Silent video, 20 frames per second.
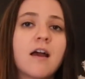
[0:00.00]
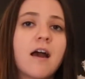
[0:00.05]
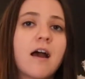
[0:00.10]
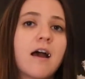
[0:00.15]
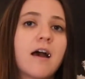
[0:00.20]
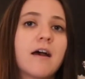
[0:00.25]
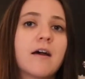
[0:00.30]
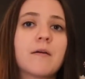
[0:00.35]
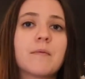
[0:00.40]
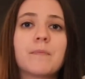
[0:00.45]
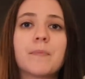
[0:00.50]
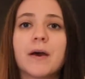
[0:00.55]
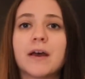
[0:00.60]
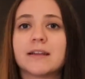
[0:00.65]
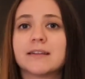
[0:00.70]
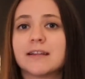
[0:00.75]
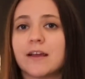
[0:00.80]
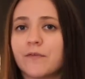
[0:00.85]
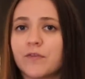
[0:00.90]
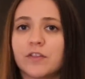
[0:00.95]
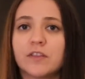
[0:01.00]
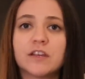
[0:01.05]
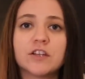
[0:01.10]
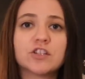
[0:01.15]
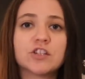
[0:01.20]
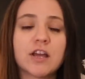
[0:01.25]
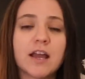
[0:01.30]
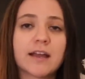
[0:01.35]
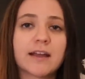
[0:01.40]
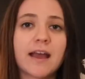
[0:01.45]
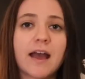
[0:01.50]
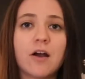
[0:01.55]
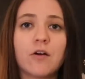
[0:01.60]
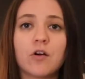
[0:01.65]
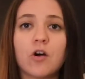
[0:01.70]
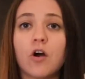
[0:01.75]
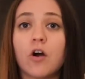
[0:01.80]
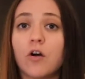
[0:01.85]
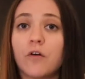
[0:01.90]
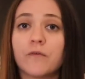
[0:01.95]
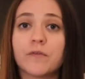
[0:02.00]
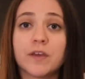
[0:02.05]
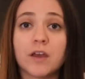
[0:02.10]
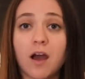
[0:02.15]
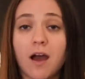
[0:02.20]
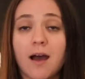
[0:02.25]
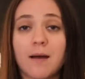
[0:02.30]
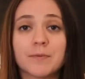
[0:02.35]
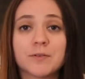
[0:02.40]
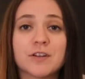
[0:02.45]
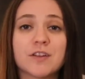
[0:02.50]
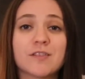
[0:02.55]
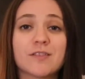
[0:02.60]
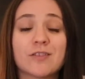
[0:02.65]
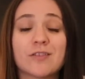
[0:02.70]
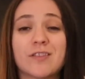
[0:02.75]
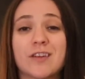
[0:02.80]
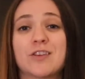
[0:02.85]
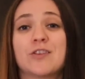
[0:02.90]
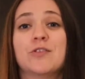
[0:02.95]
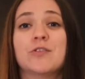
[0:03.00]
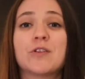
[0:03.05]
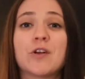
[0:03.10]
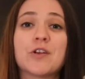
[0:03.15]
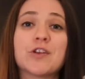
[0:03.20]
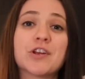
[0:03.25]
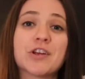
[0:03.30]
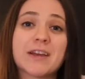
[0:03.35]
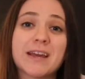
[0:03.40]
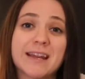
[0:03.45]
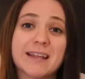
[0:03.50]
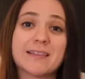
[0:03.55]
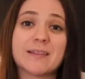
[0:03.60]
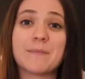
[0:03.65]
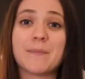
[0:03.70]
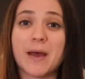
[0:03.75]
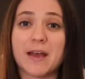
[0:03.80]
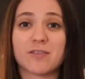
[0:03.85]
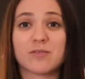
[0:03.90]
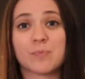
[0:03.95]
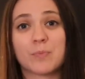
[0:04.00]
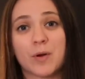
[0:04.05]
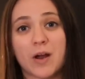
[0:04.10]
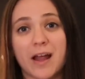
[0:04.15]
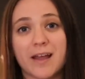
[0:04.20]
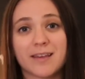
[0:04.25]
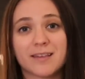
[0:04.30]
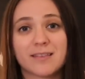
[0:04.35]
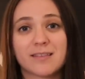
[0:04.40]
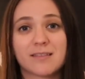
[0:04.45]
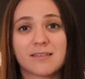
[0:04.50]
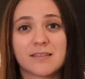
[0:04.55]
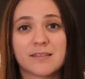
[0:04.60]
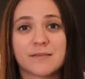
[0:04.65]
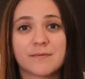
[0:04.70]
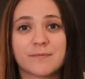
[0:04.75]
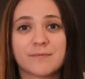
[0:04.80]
but definitely check out all of the options so that you know you're getting the best price.